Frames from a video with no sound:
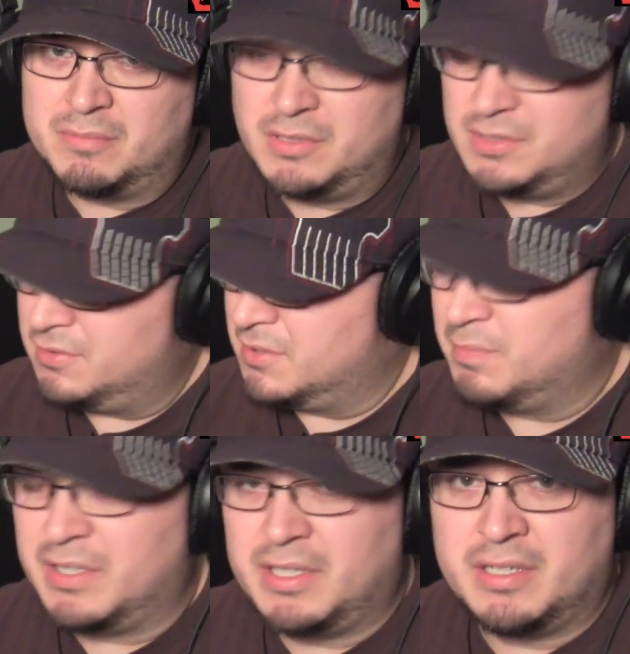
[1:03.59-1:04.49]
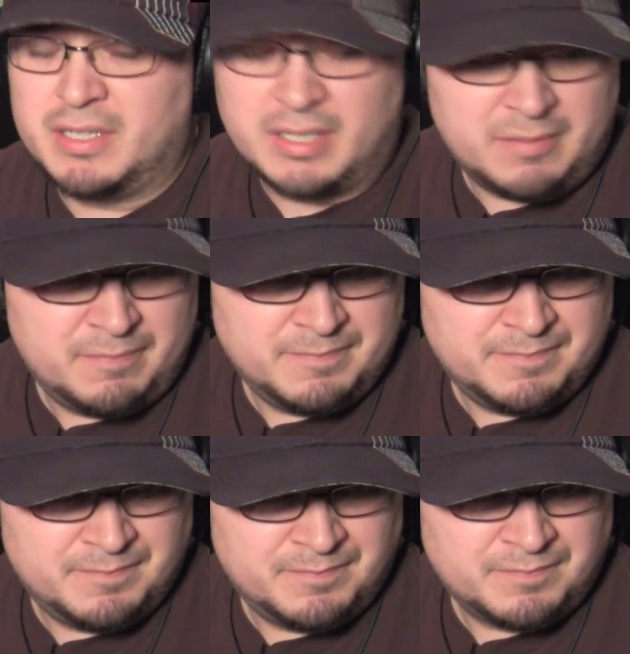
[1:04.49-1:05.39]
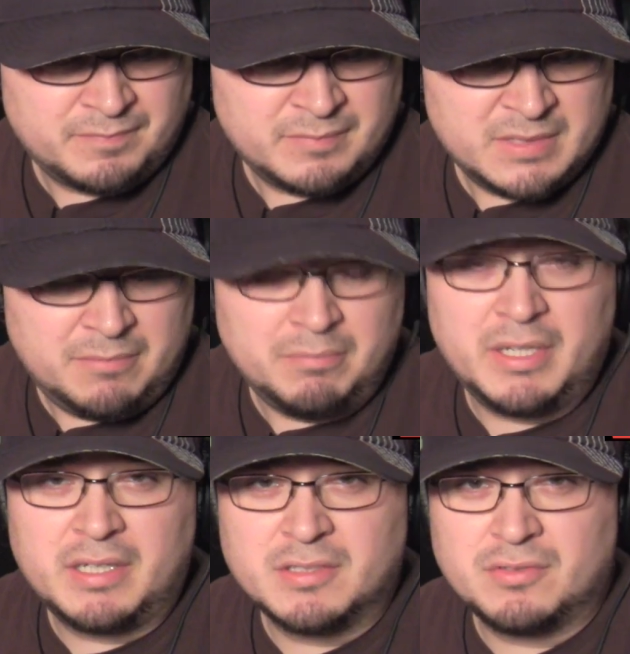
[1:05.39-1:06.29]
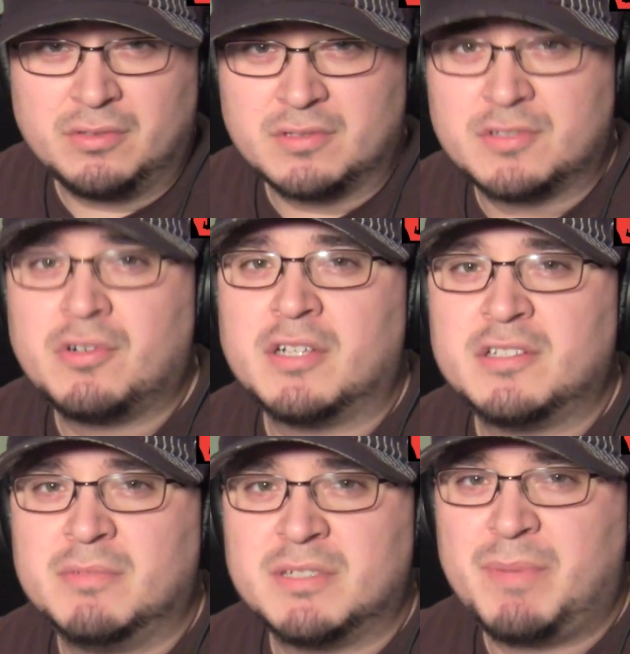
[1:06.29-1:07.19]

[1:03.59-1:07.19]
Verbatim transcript: most USB uh, MIDI controllers draw too much